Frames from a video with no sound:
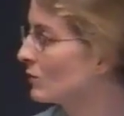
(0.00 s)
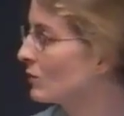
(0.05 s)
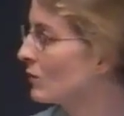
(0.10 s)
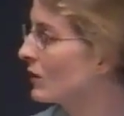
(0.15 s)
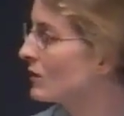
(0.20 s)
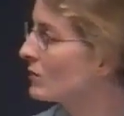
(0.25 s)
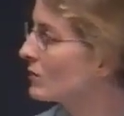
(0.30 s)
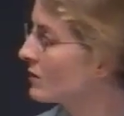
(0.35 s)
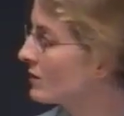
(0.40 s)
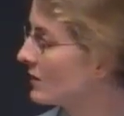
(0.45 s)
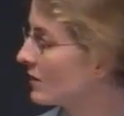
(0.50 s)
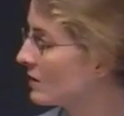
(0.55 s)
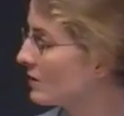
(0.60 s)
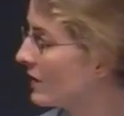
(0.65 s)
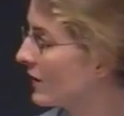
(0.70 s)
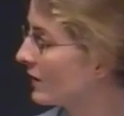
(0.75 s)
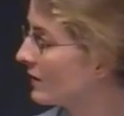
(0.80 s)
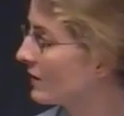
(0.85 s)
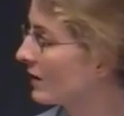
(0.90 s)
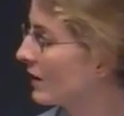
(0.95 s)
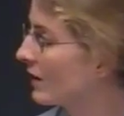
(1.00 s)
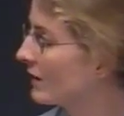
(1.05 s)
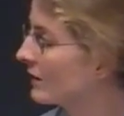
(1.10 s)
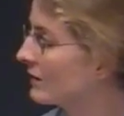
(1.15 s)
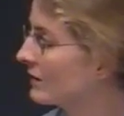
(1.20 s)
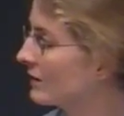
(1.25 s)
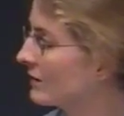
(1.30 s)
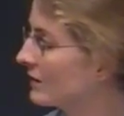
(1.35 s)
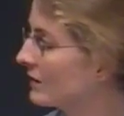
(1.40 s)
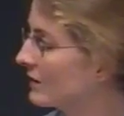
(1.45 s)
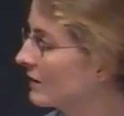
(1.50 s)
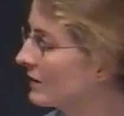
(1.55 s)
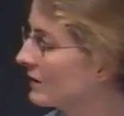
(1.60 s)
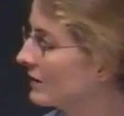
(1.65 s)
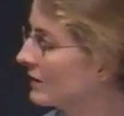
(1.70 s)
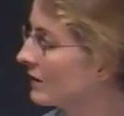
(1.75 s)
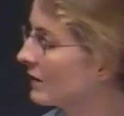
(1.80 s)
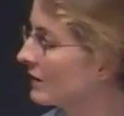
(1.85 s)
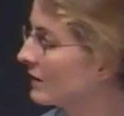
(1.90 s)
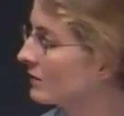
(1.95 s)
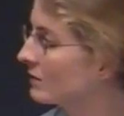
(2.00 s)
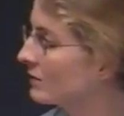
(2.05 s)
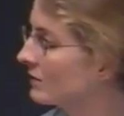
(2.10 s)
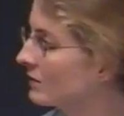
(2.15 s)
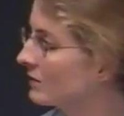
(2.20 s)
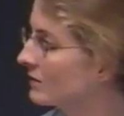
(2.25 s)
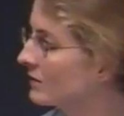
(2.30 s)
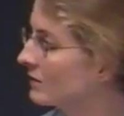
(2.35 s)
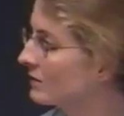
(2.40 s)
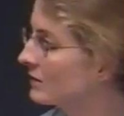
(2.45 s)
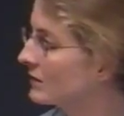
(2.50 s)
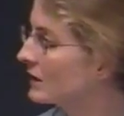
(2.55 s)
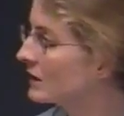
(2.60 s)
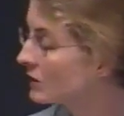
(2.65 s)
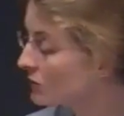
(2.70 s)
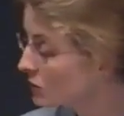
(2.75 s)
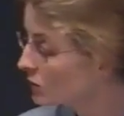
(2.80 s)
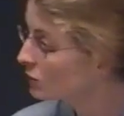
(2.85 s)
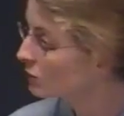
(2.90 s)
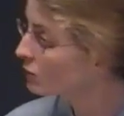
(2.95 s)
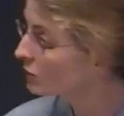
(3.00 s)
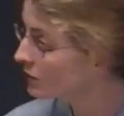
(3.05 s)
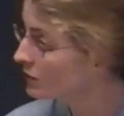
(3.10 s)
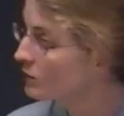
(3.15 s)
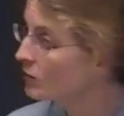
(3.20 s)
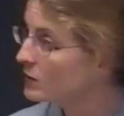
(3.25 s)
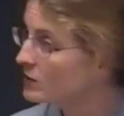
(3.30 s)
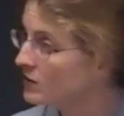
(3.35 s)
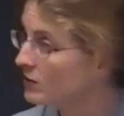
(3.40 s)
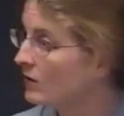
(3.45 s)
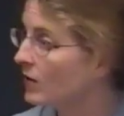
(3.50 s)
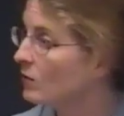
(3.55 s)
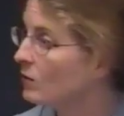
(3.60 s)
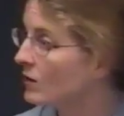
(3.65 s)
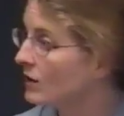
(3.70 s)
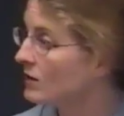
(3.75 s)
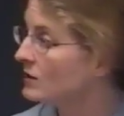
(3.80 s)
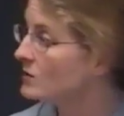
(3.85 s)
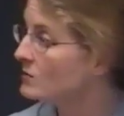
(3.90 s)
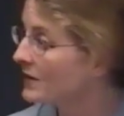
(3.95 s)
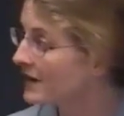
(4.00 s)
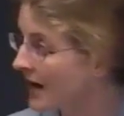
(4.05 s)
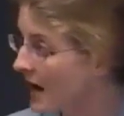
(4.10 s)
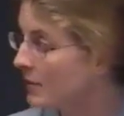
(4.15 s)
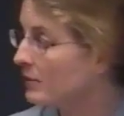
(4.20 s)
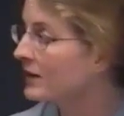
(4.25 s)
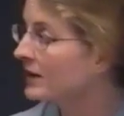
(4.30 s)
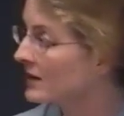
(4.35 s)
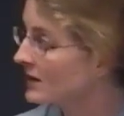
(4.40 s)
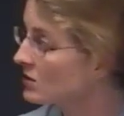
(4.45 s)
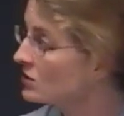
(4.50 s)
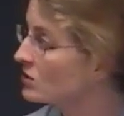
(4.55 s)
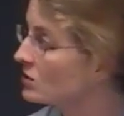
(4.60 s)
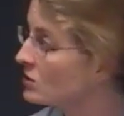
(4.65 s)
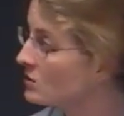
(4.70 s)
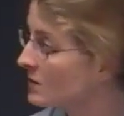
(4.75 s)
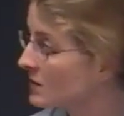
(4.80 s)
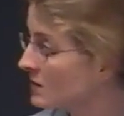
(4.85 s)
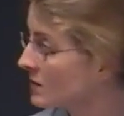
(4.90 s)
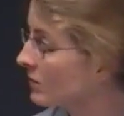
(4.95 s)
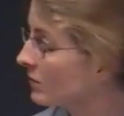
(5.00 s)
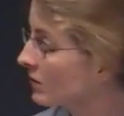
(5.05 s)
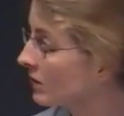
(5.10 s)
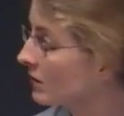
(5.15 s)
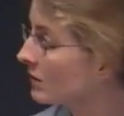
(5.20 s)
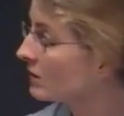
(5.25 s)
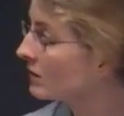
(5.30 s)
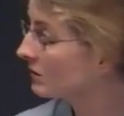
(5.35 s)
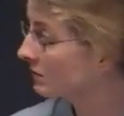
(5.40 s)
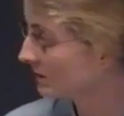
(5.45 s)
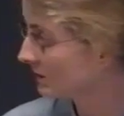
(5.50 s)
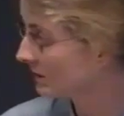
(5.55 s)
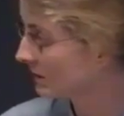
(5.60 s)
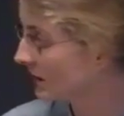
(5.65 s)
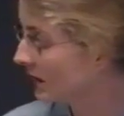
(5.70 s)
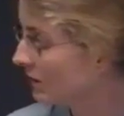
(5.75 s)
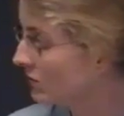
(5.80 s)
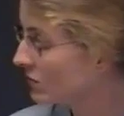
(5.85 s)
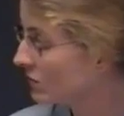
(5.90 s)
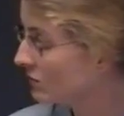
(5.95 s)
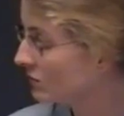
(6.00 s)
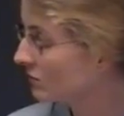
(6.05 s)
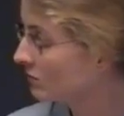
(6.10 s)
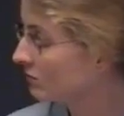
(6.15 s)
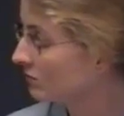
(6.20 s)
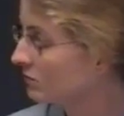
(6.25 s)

what you think about that. It is true that most of our work has been application specific. Yes?